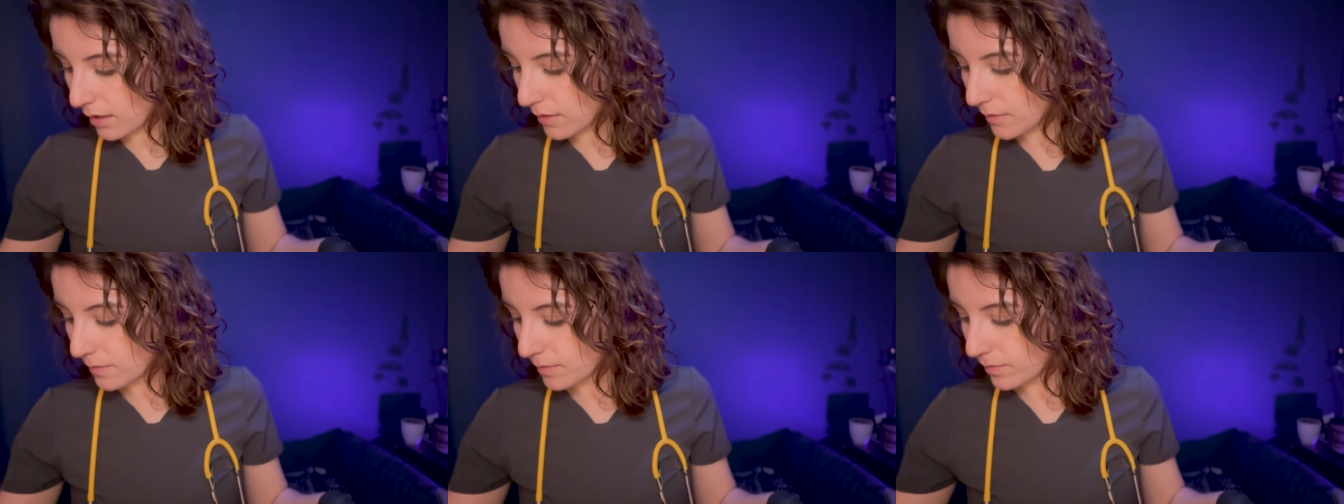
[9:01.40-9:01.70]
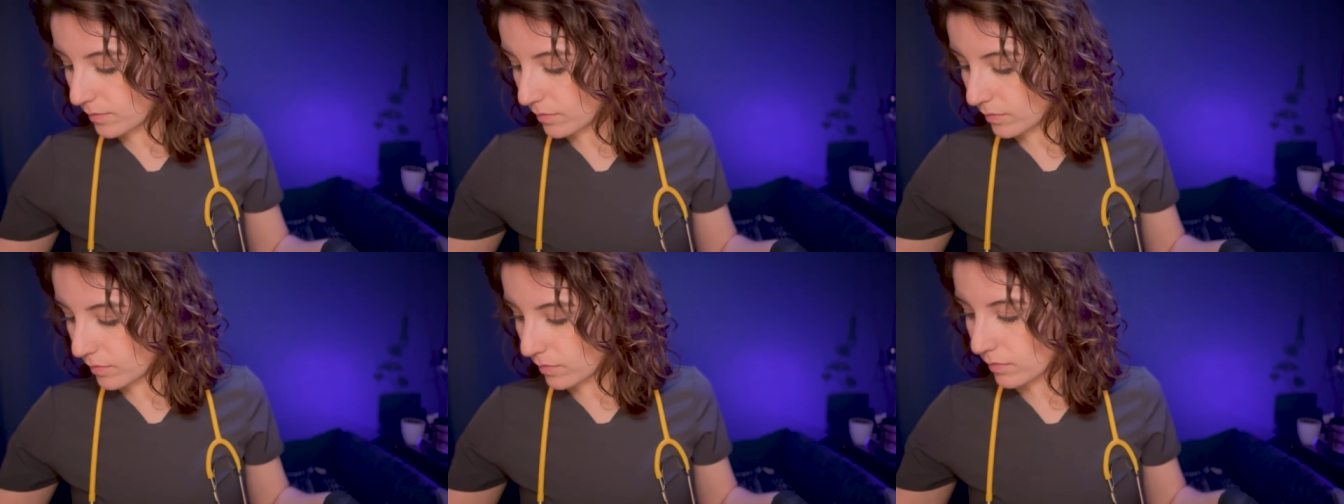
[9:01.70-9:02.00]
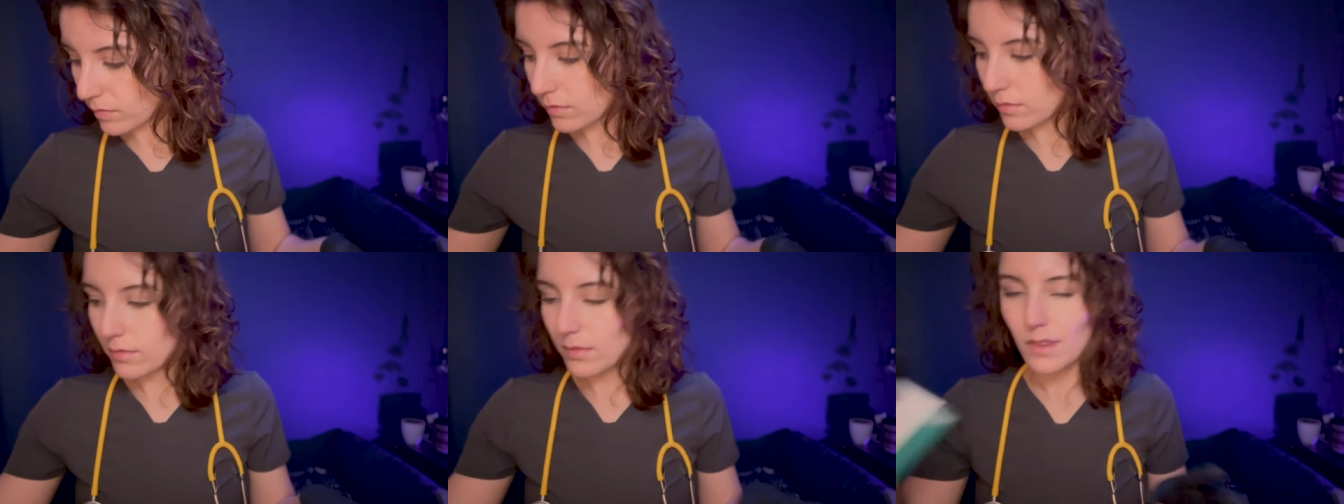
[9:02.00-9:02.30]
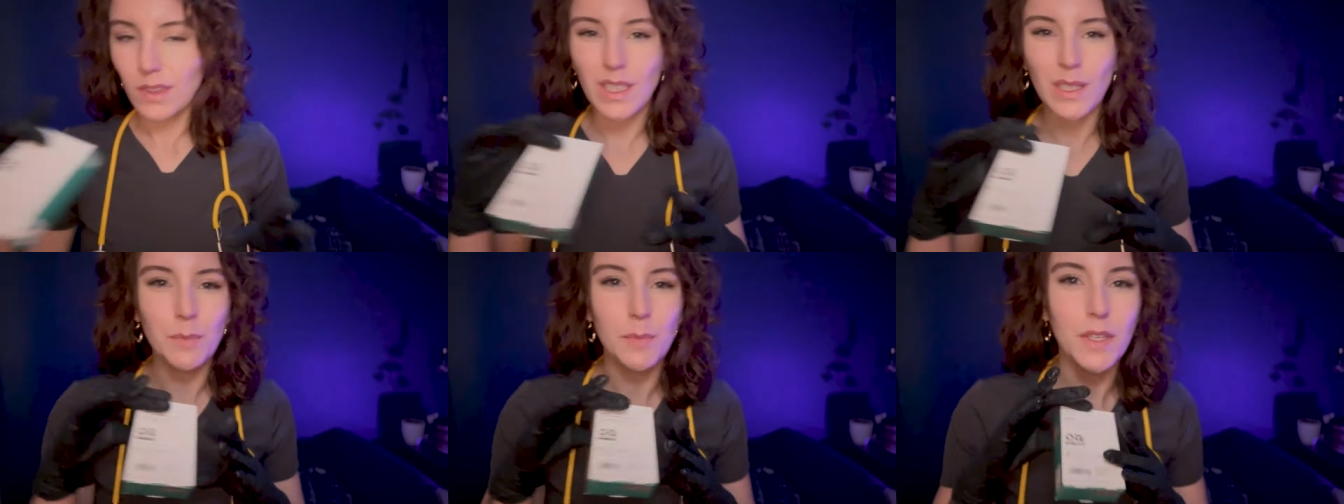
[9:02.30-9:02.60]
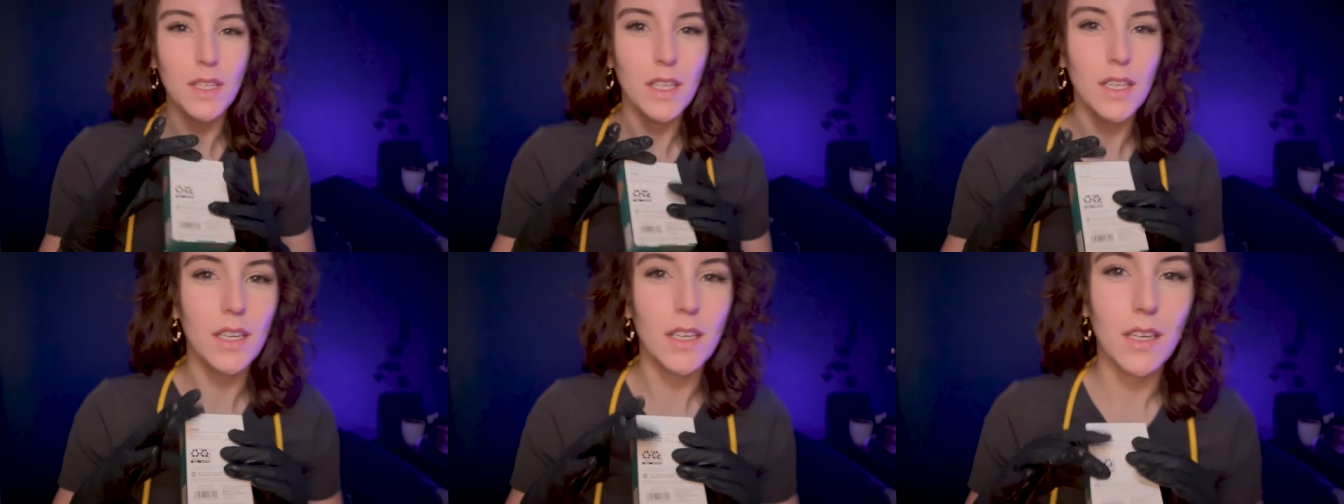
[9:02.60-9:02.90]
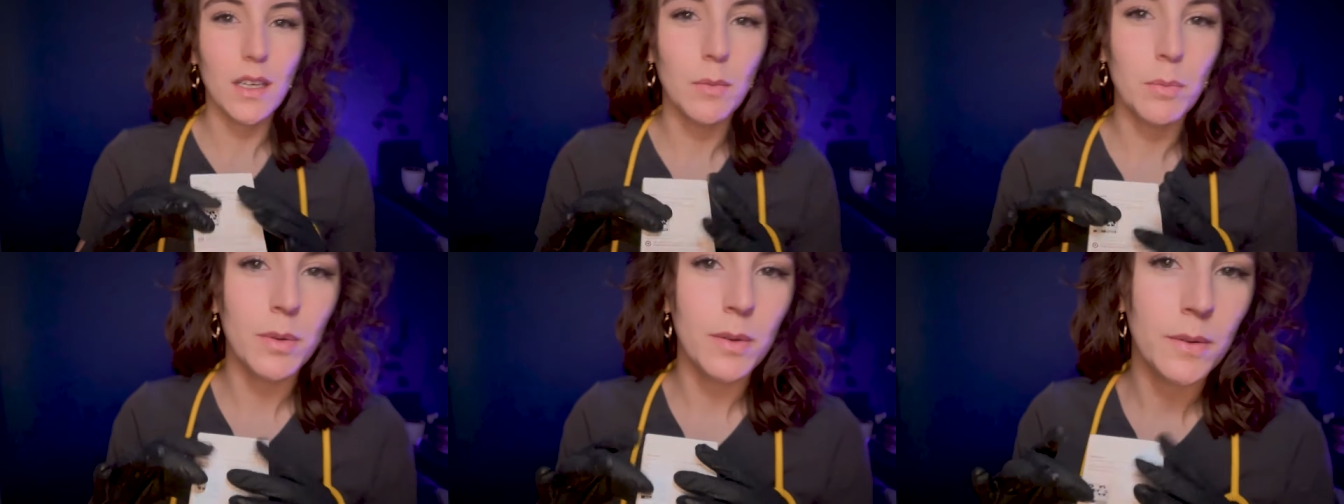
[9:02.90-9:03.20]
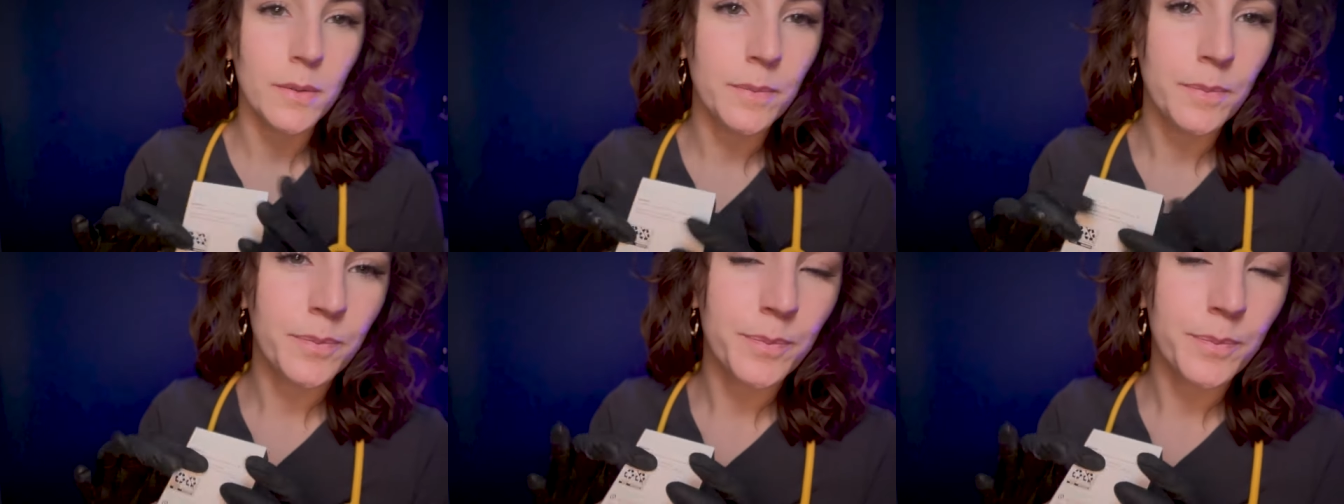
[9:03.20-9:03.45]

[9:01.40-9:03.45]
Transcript: let I'm gonna get a couple